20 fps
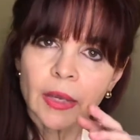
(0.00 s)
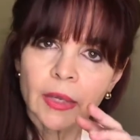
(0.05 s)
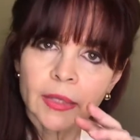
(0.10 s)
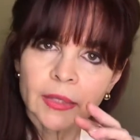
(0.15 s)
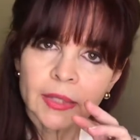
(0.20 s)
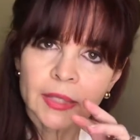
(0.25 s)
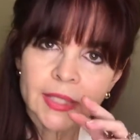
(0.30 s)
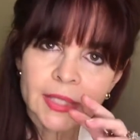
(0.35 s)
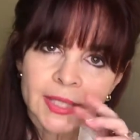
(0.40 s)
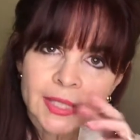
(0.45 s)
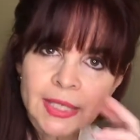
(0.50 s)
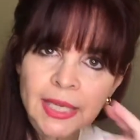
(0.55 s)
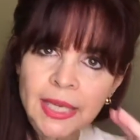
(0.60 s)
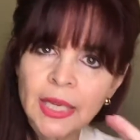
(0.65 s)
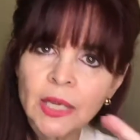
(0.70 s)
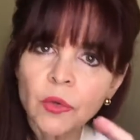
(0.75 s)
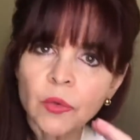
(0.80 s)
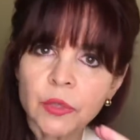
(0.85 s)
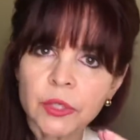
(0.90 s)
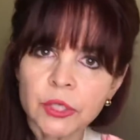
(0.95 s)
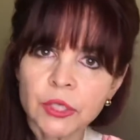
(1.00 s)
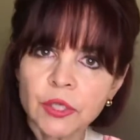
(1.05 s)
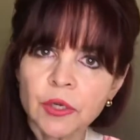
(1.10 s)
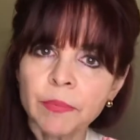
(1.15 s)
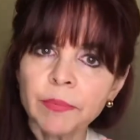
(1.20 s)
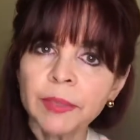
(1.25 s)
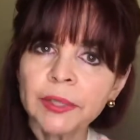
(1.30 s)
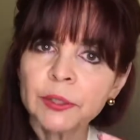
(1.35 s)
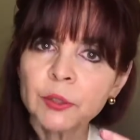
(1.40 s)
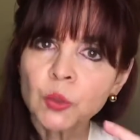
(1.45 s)
distinguish
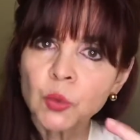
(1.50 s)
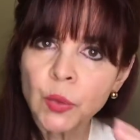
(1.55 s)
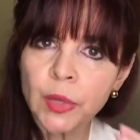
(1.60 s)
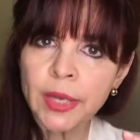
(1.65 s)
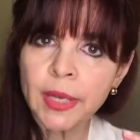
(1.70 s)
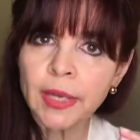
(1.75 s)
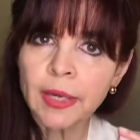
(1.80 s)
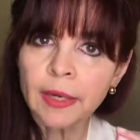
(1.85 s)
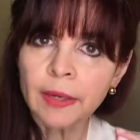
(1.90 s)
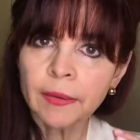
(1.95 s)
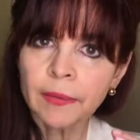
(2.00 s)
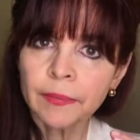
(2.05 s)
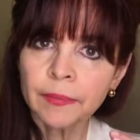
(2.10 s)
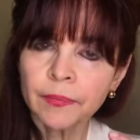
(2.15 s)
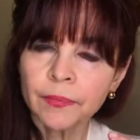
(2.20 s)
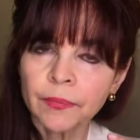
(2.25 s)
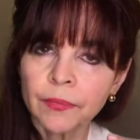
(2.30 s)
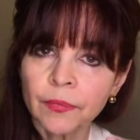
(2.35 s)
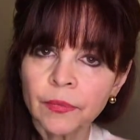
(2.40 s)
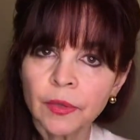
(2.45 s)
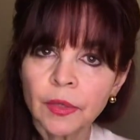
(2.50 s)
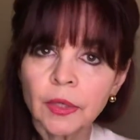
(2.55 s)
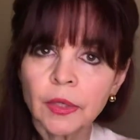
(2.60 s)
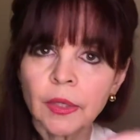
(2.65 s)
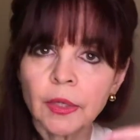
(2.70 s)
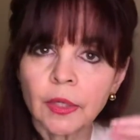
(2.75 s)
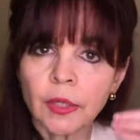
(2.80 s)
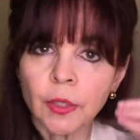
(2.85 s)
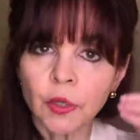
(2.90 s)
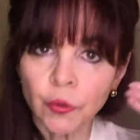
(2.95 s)
between
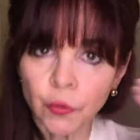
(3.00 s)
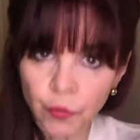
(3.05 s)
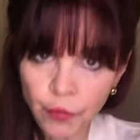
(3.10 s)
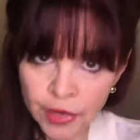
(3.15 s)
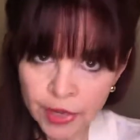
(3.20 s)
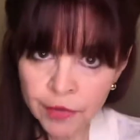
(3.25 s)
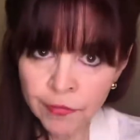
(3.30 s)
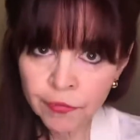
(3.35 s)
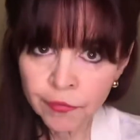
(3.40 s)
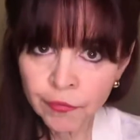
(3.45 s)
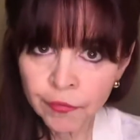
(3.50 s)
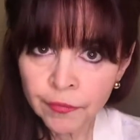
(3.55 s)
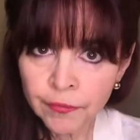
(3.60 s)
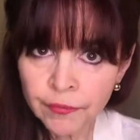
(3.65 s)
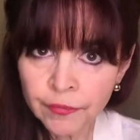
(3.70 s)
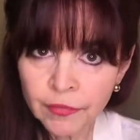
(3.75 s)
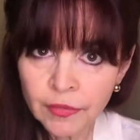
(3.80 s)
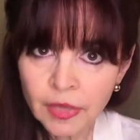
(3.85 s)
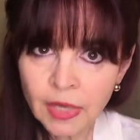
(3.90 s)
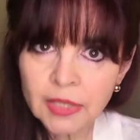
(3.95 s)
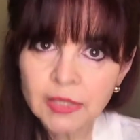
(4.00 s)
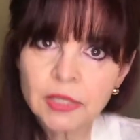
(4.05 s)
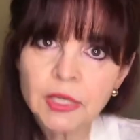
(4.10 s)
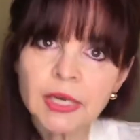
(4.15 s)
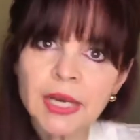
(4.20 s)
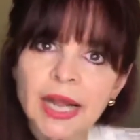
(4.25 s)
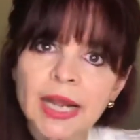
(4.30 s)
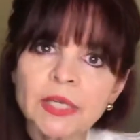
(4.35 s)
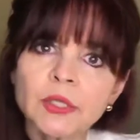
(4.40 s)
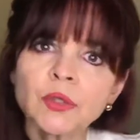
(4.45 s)
grief as a
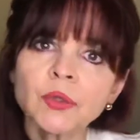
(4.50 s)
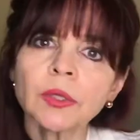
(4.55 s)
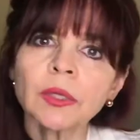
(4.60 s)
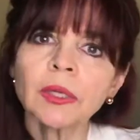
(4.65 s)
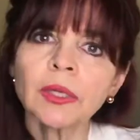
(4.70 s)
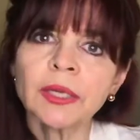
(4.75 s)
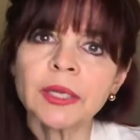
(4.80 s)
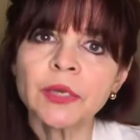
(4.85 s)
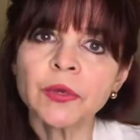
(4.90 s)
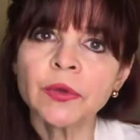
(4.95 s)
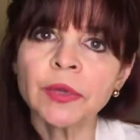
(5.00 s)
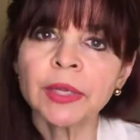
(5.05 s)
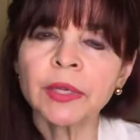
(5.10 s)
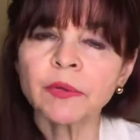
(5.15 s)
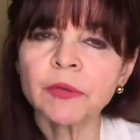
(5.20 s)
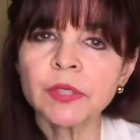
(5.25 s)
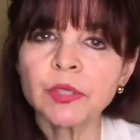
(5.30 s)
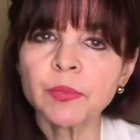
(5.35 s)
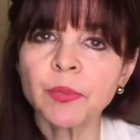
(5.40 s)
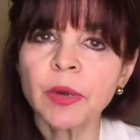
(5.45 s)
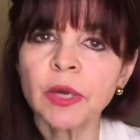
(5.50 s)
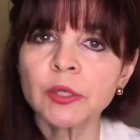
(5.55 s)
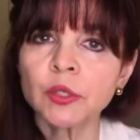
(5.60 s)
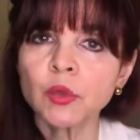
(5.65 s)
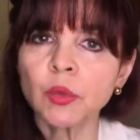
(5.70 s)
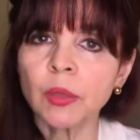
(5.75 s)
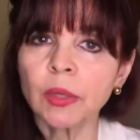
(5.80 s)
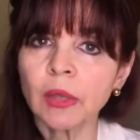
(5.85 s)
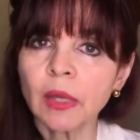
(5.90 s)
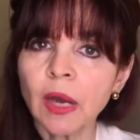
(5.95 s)
natural and unique response
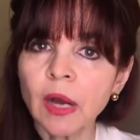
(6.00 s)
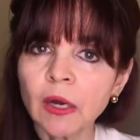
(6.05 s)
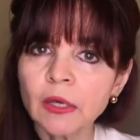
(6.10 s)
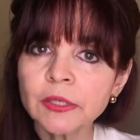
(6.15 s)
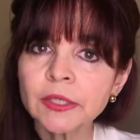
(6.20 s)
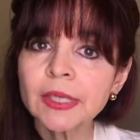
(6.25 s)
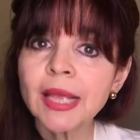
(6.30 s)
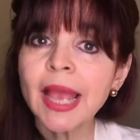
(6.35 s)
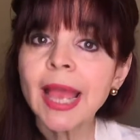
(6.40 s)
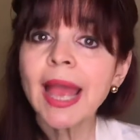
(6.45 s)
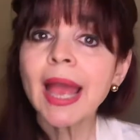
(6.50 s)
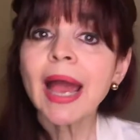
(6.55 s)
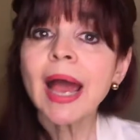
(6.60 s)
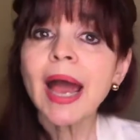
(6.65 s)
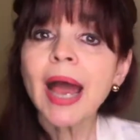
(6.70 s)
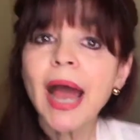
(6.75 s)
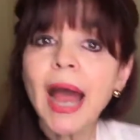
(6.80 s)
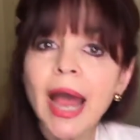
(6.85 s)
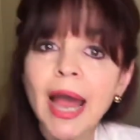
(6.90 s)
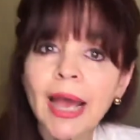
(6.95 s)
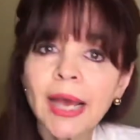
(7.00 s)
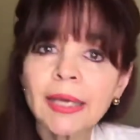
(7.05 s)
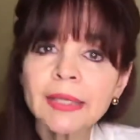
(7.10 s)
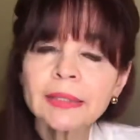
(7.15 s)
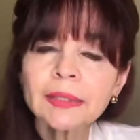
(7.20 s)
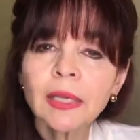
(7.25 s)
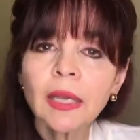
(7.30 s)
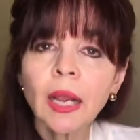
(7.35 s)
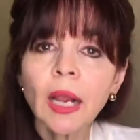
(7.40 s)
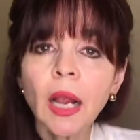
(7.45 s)
to a loss and
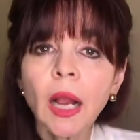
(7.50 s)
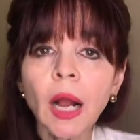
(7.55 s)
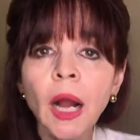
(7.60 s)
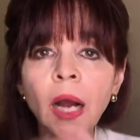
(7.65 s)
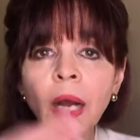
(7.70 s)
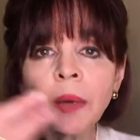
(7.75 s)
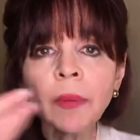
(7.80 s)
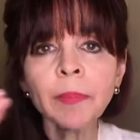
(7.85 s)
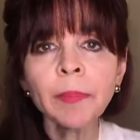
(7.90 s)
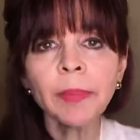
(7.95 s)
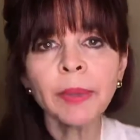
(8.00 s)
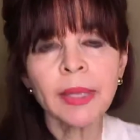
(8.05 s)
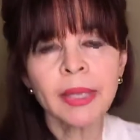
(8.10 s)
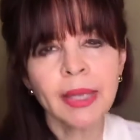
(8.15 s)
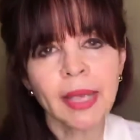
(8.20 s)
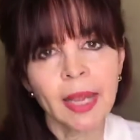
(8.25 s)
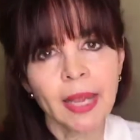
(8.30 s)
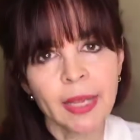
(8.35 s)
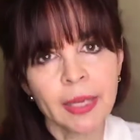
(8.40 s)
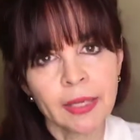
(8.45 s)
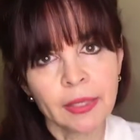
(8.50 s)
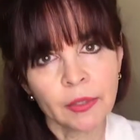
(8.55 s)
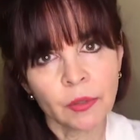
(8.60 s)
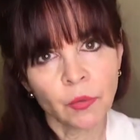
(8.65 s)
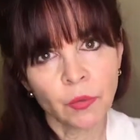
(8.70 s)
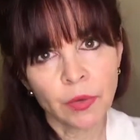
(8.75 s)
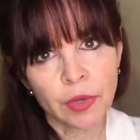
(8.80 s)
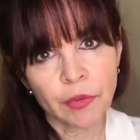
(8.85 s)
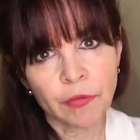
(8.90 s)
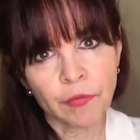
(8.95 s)
complicated
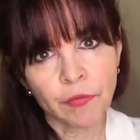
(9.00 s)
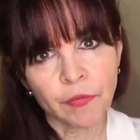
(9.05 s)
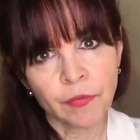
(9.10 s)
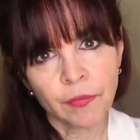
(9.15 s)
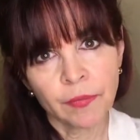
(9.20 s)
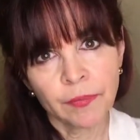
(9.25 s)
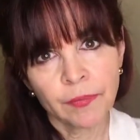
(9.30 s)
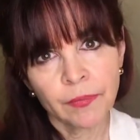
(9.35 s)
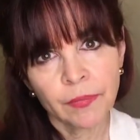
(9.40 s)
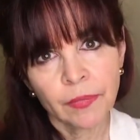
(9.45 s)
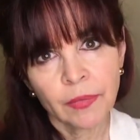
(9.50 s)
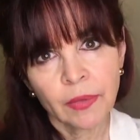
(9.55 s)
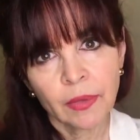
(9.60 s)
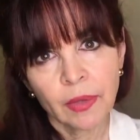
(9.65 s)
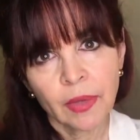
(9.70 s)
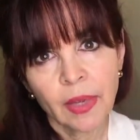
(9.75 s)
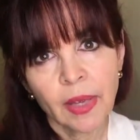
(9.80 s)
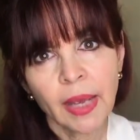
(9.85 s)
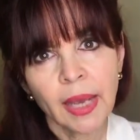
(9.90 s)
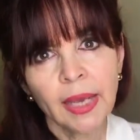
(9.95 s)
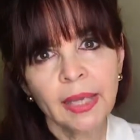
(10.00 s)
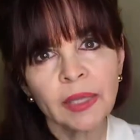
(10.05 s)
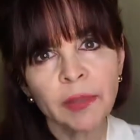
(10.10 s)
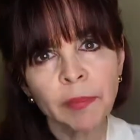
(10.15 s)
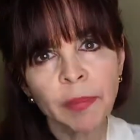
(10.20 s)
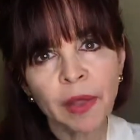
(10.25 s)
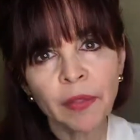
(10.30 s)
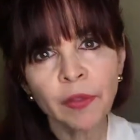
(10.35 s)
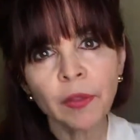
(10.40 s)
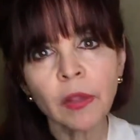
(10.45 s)
grief and
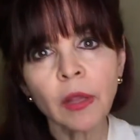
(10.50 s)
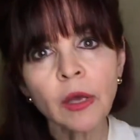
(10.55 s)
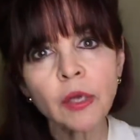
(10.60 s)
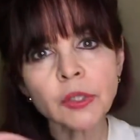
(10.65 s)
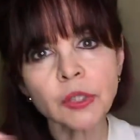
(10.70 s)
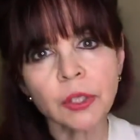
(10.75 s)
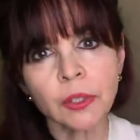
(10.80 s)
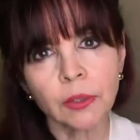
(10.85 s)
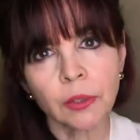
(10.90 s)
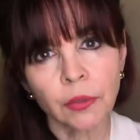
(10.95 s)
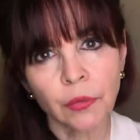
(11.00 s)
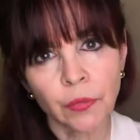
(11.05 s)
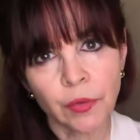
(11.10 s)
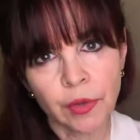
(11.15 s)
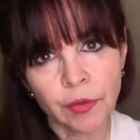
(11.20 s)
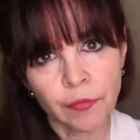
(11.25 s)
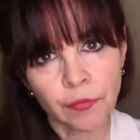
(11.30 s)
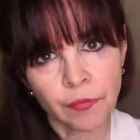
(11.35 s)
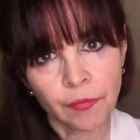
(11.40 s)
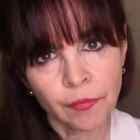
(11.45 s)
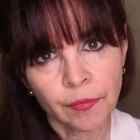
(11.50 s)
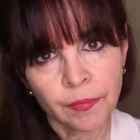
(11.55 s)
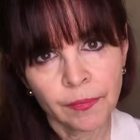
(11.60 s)
pathological grief?